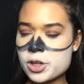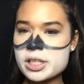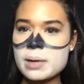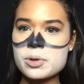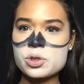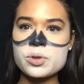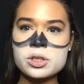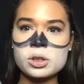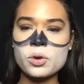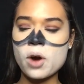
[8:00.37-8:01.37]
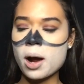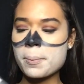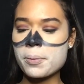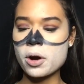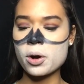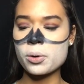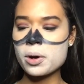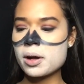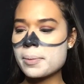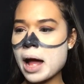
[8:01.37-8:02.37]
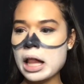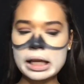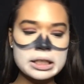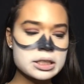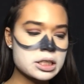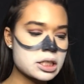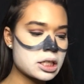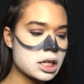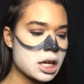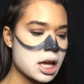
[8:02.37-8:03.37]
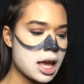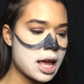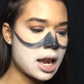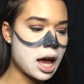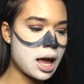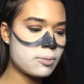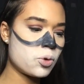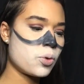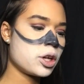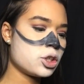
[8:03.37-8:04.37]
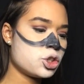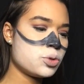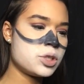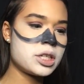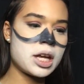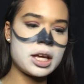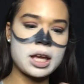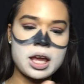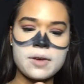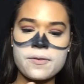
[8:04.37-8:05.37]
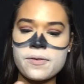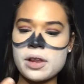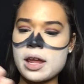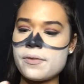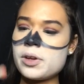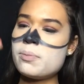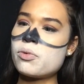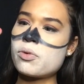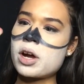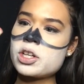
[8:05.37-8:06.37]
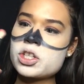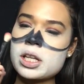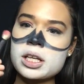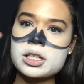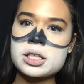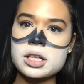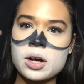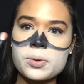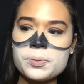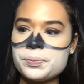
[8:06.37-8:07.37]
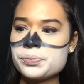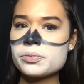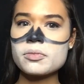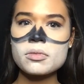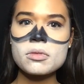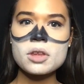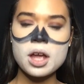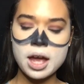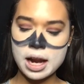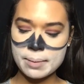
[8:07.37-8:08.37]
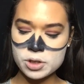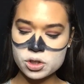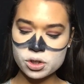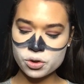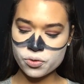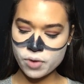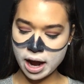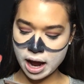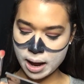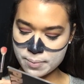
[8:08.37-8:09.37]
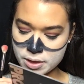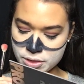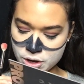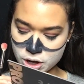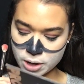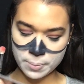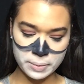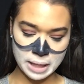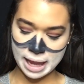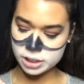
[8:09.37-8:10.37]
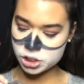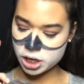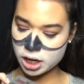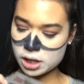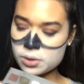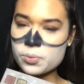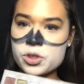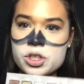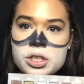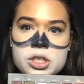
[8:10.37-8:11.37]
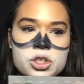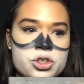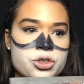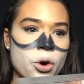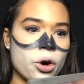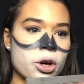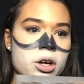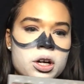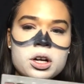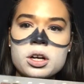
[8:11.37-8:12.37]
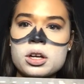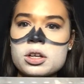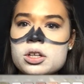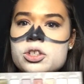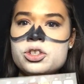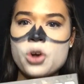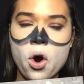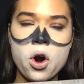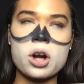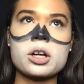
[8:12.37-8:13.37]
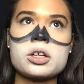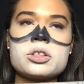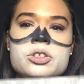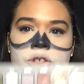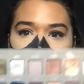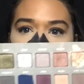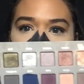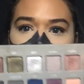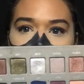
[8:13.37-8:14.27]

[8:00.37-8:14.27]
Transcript: first thing I'm going to do is the Lorac Pro palette. And I'm going to take a fluffy brush like so. And I'm just going to grab the black shade, which is this dark, dark dark,